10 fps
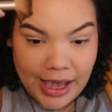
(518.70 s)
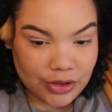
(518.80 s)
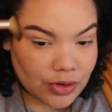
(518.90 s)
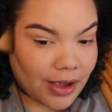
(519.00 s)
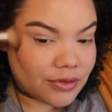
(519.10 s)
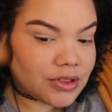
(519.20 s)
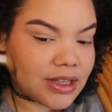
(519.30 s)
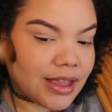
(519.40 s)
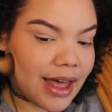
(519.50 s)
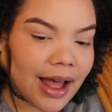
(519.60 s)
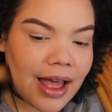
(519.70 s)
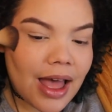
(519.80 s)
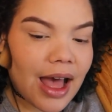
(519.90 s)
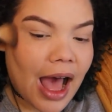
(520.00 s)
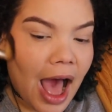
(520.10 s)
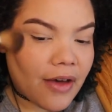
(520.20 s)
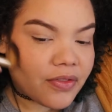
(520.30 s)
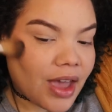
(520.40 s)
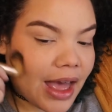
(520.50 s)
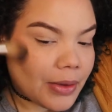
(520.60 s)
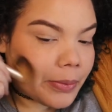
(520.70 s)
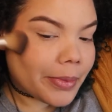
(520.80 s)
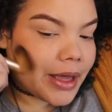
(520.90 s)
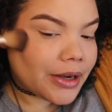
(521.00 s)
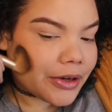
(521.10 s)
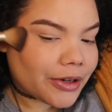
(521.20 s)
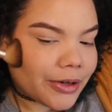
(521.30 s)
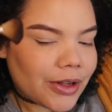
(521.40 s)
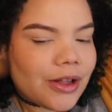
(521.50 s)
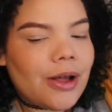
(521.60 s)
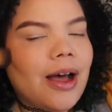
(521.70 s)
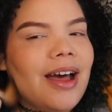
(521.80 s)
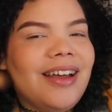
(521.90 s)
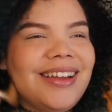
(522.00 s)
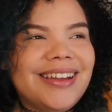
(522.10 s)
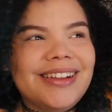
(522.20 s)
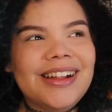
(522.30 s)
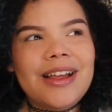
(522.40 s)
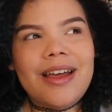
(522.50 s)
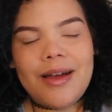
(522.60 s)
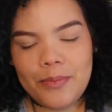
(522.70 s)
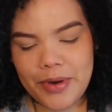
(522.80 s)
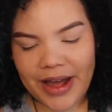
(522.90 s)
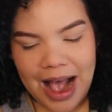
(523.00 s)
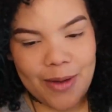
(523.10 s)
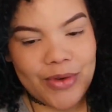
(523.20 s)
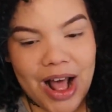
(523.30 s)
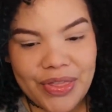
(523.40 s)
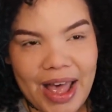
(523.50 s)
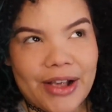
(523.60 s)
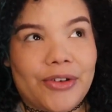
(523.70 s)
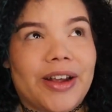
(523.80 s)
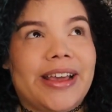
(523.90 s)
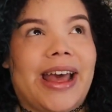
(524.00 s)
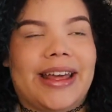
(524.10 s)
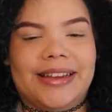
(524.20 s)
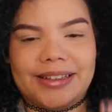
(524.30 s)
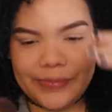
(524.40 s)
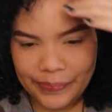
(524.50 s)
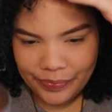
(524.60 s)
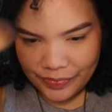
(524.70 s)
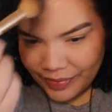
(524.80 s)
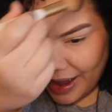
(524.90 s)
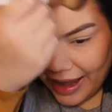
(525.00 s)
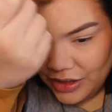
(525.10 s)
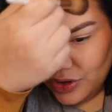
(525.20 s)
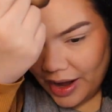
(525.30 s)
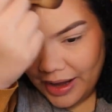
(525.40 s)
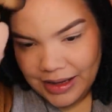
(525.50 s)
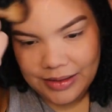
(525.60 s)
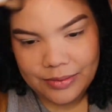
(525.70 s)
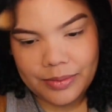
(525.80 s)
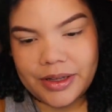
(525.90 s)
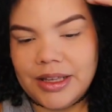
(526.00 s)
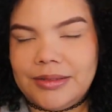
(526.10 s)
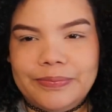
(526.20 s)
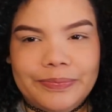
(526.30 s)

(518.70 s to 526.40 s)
I do have to say that I've gotten better, but I'm not that great at it. I try, but